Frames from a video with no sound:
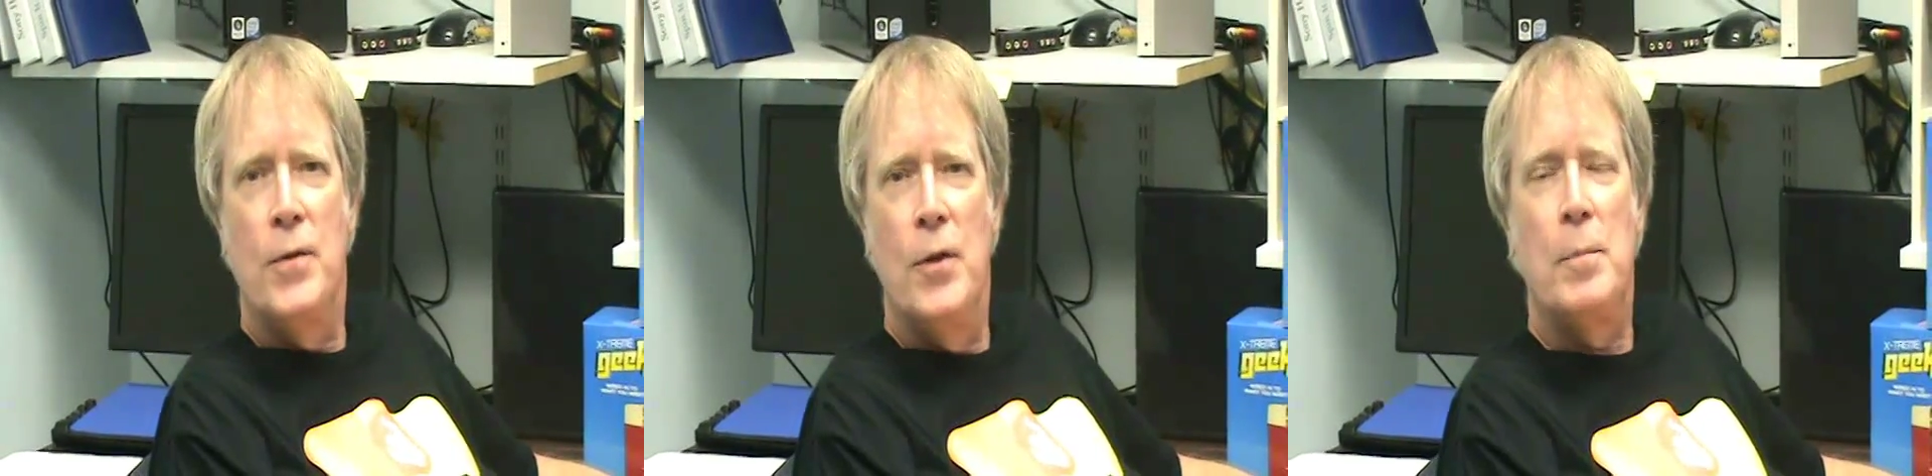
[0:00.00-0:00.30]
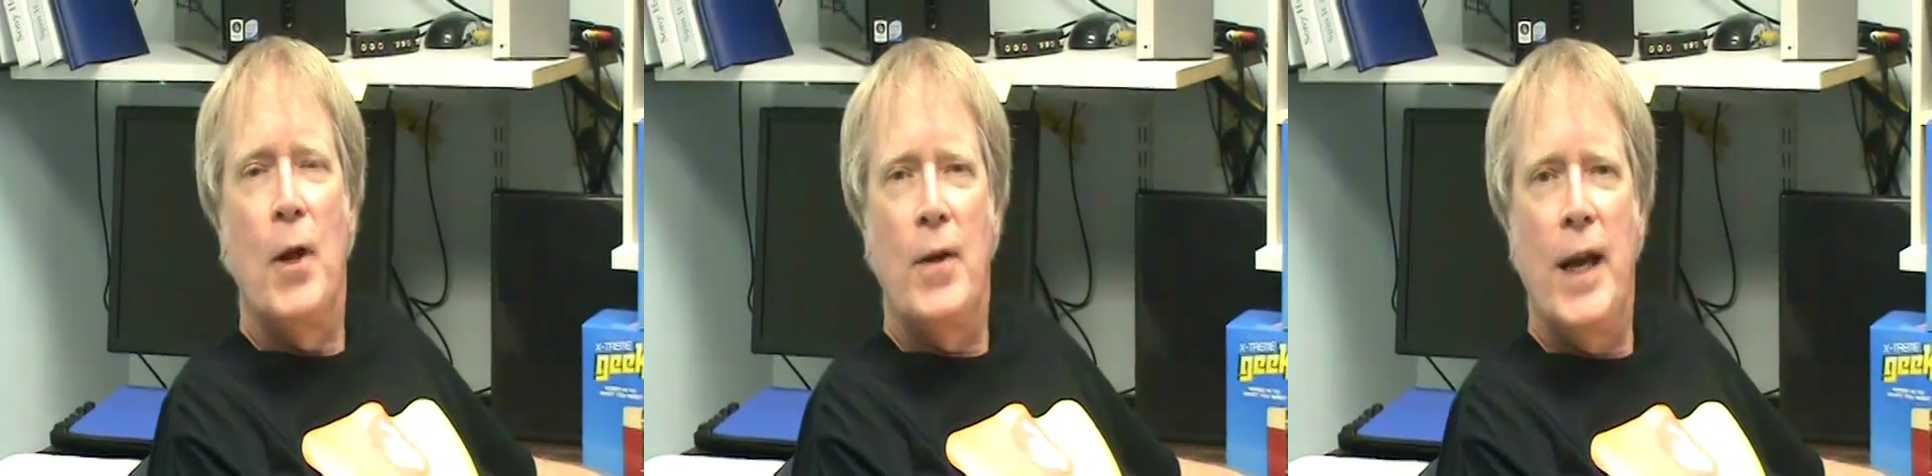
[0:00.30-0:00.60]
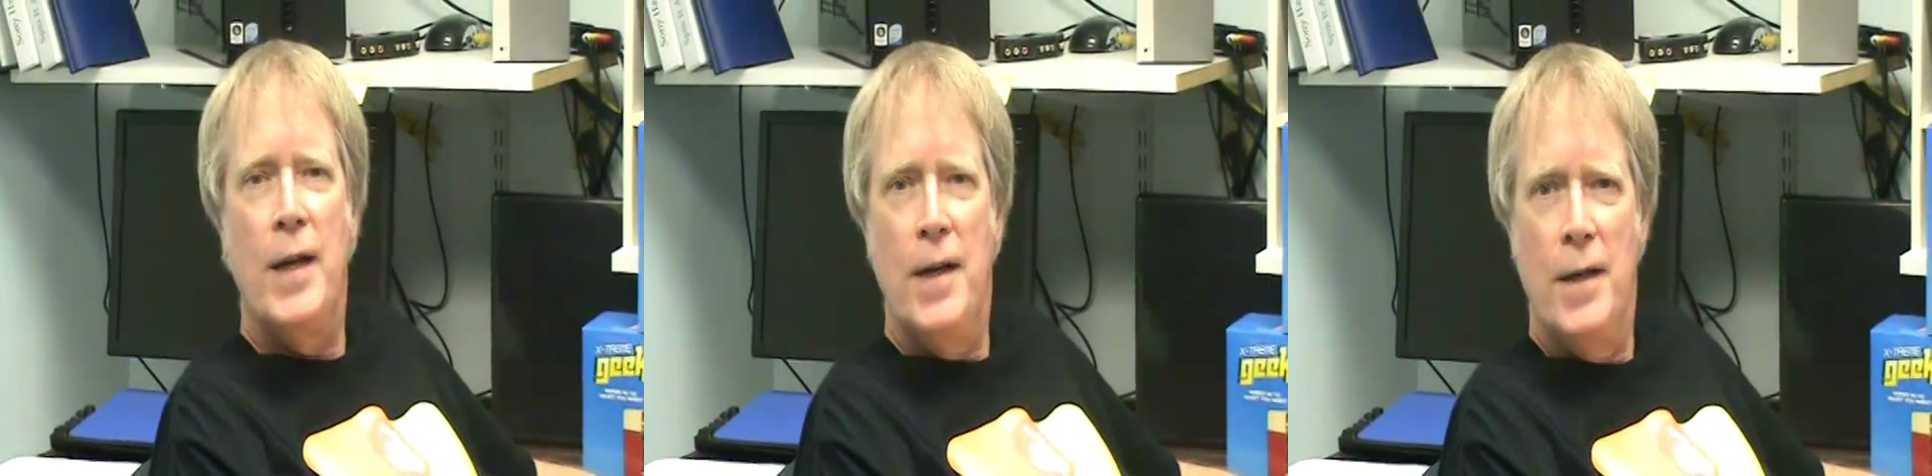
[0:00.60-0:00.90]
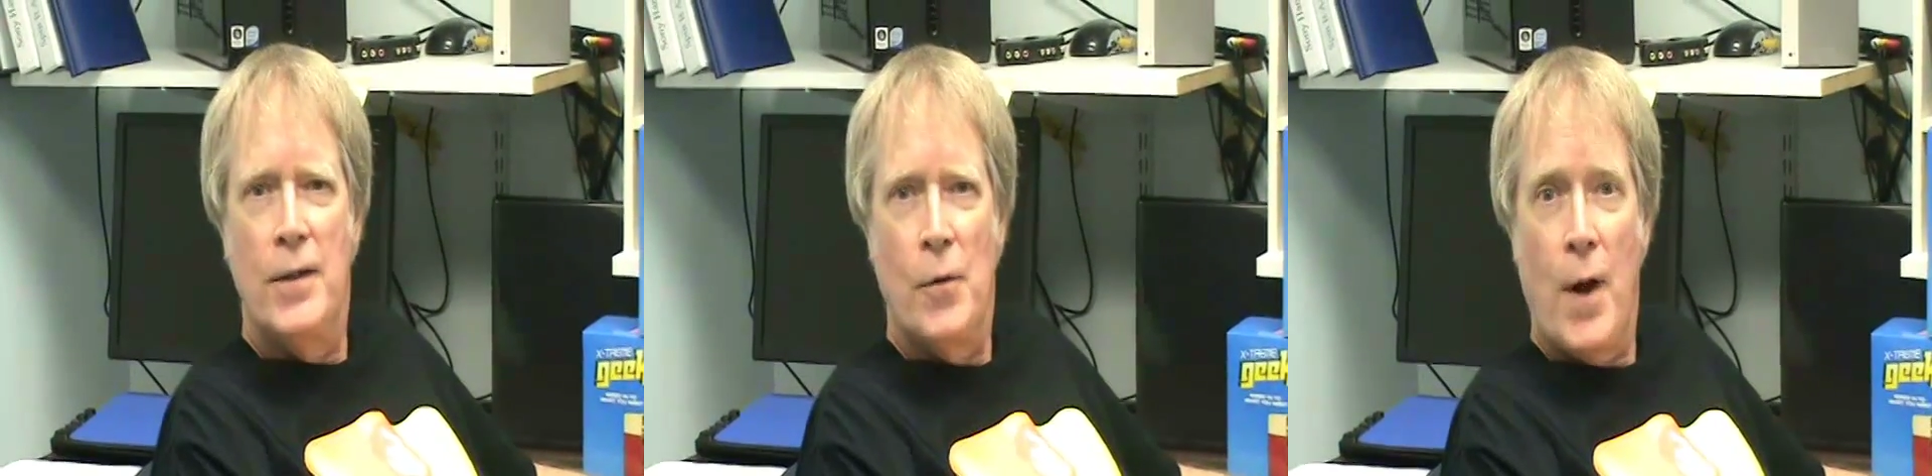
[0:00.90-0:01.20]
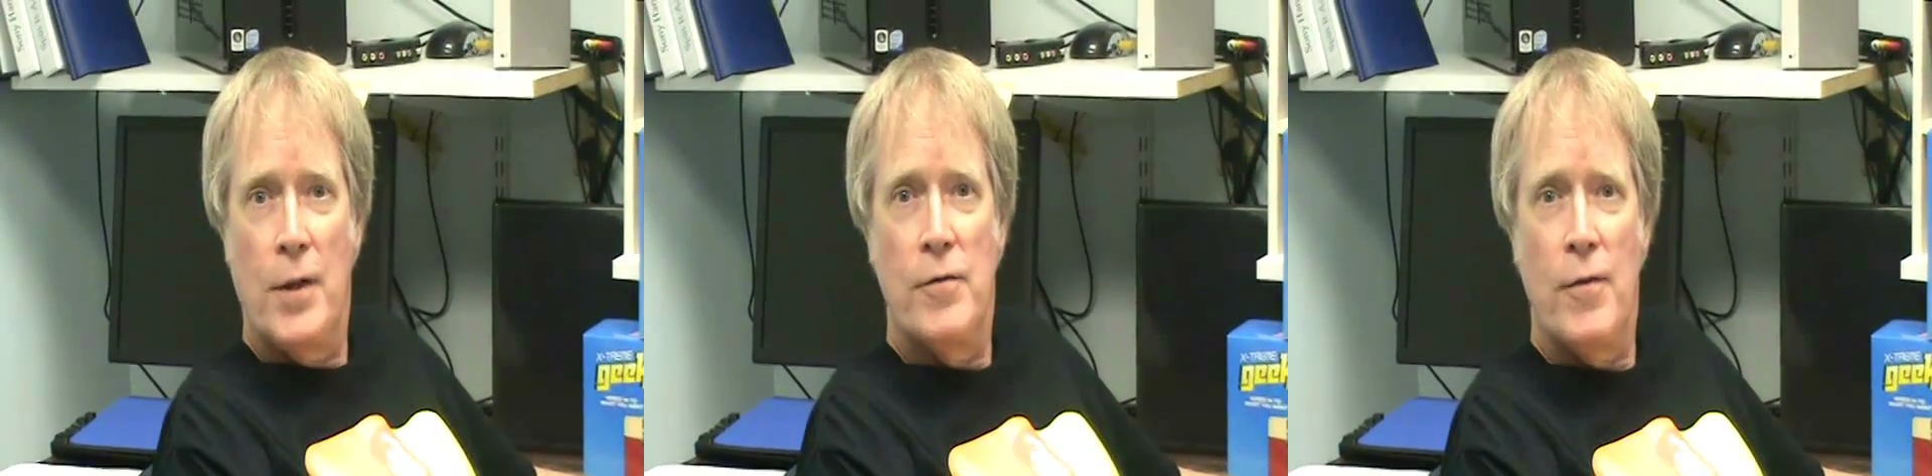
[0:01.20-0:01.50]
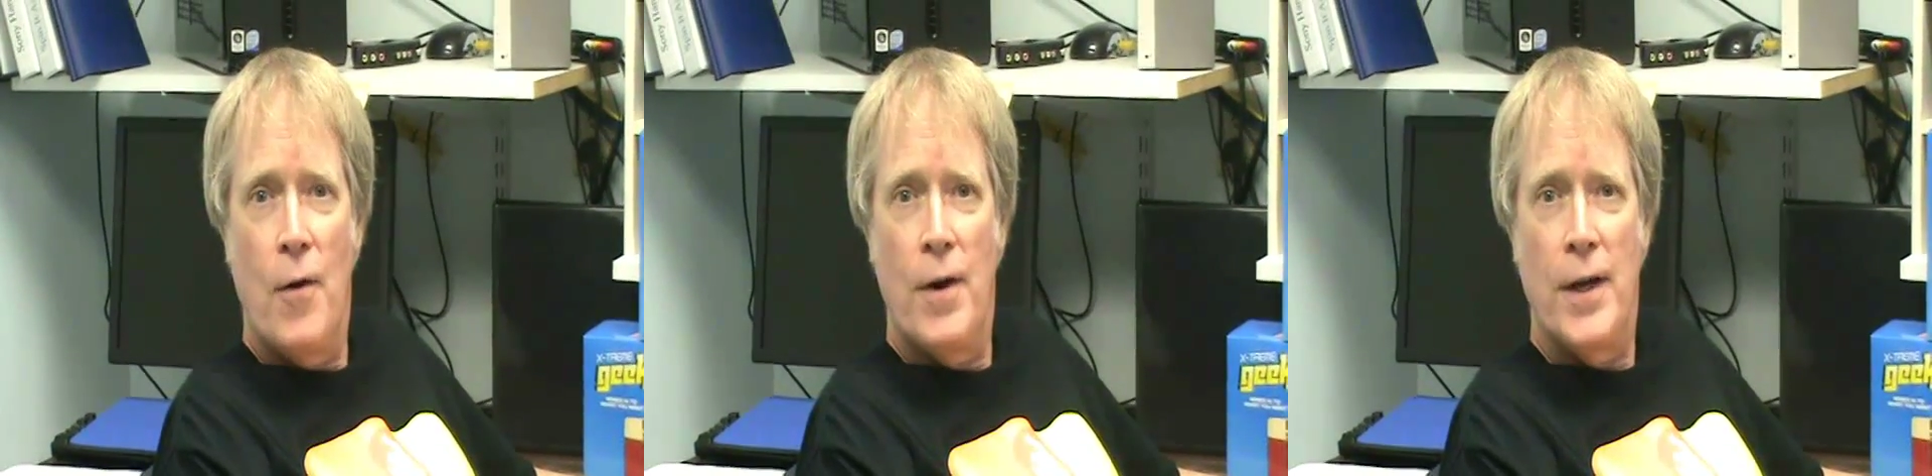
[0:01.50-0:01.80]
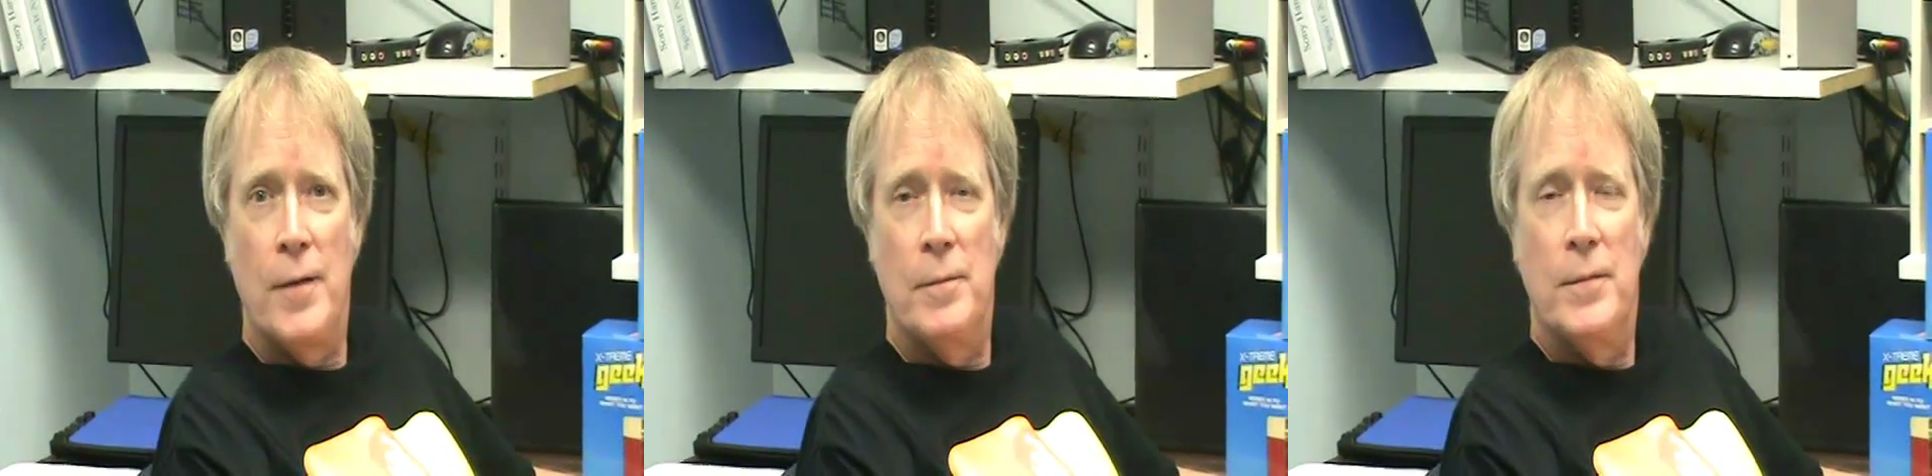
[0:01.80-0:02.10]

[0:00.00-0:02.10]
group located in Clearwater, Florida.